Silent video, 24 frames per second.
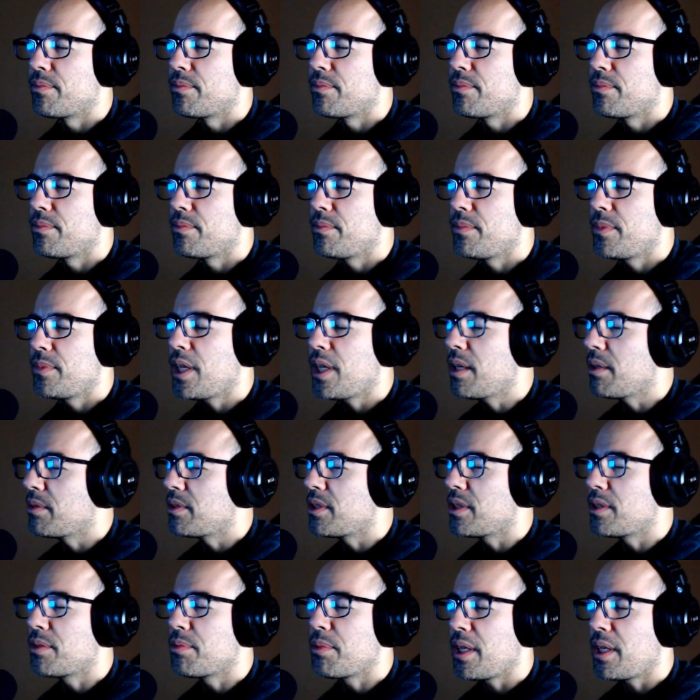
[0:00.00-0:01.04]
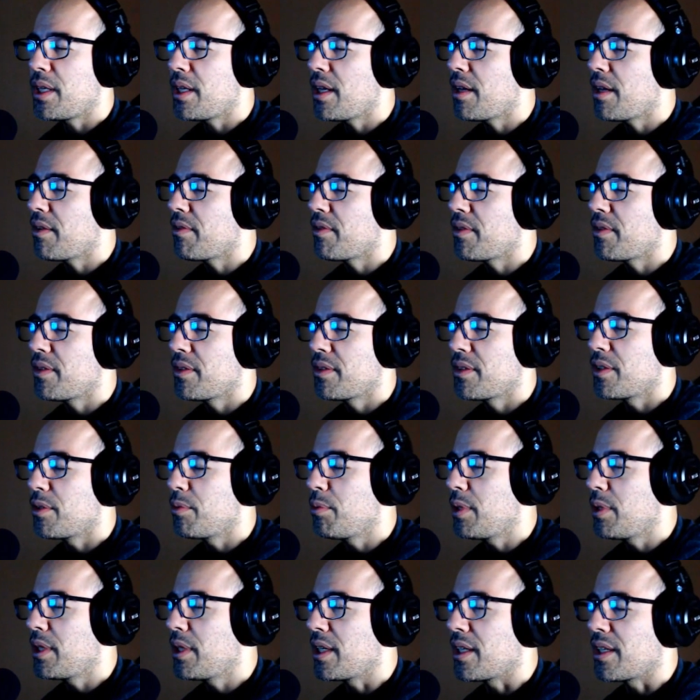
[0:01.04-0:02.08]
you, just may you have a good weekend.
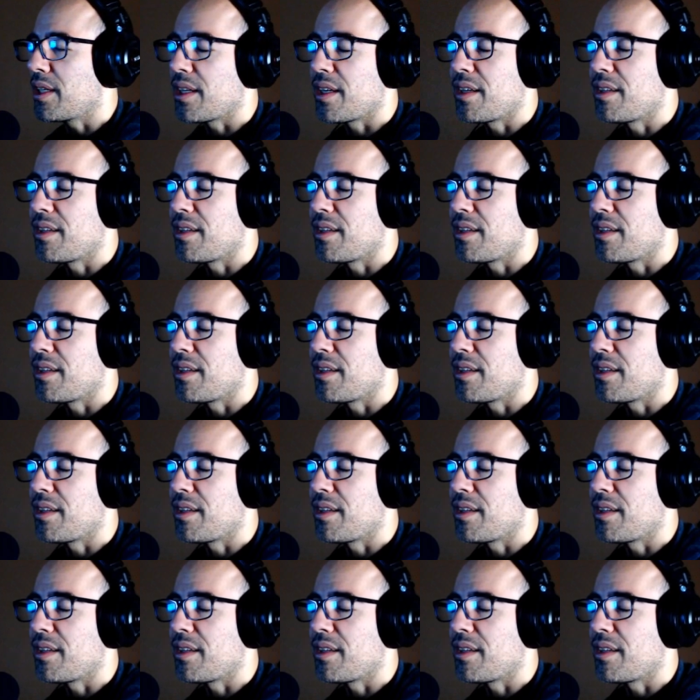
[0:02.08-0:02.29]
I'll just leave it at